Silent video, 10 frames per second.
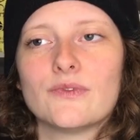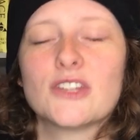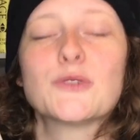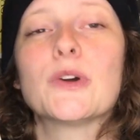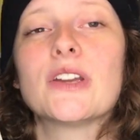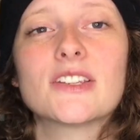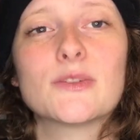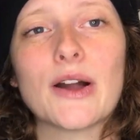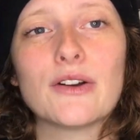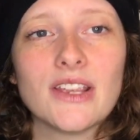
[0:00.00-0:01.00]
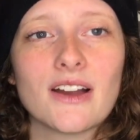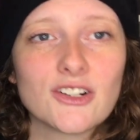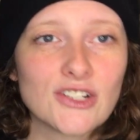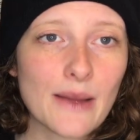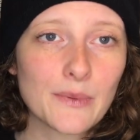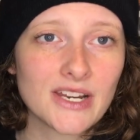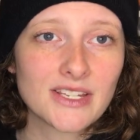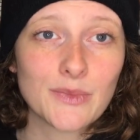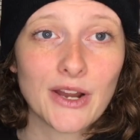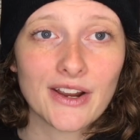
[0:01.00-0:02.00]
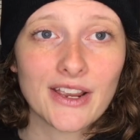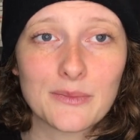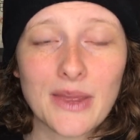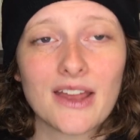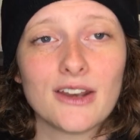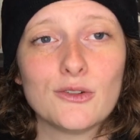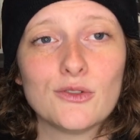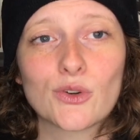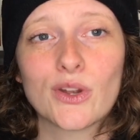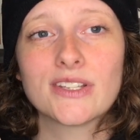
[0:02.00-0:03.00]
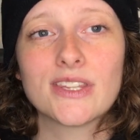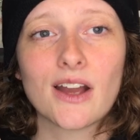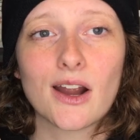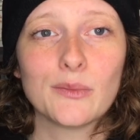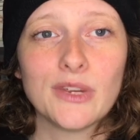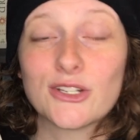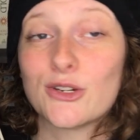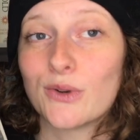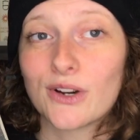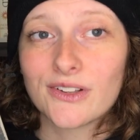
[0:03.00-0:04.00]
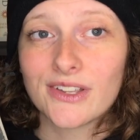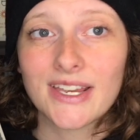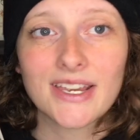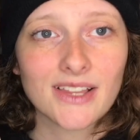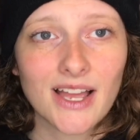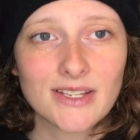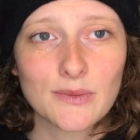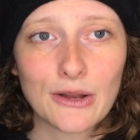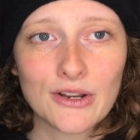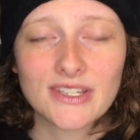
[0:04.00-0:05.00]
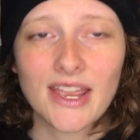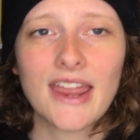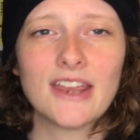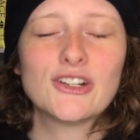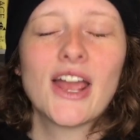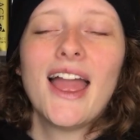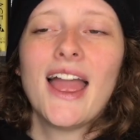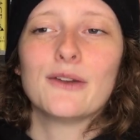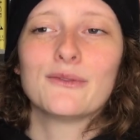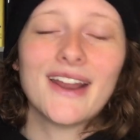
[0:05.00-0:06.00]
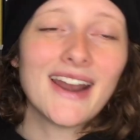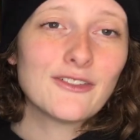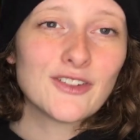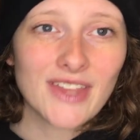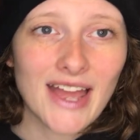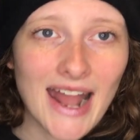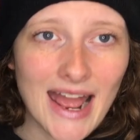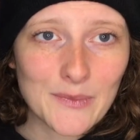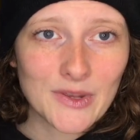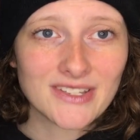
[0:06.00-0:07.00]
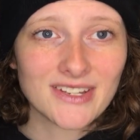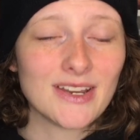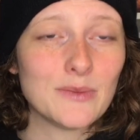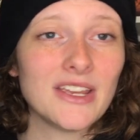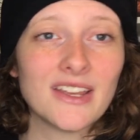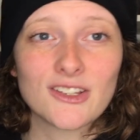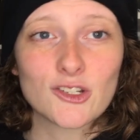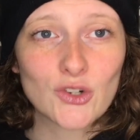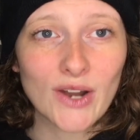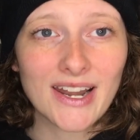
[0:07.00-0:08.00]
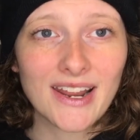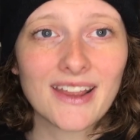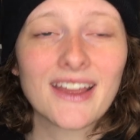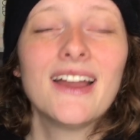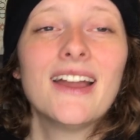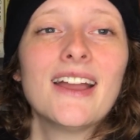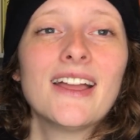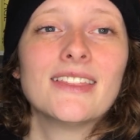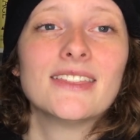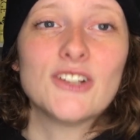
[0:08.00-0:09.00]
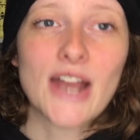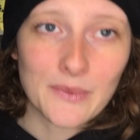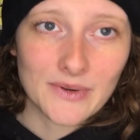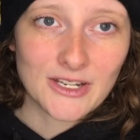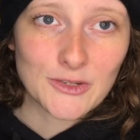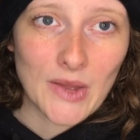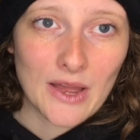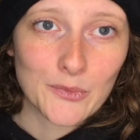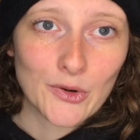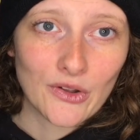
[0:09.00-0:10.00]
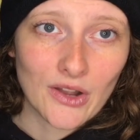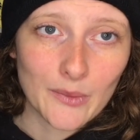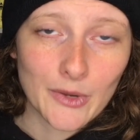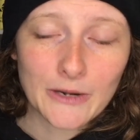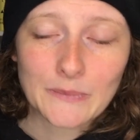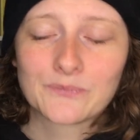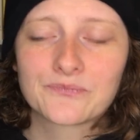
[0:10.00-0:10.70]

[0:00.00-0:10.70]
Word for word: This book is about a young Japanese American man who joins the army too early, he lies about his age, and right after that happens and he begins training, the Japanese bomb Pearl Harbor.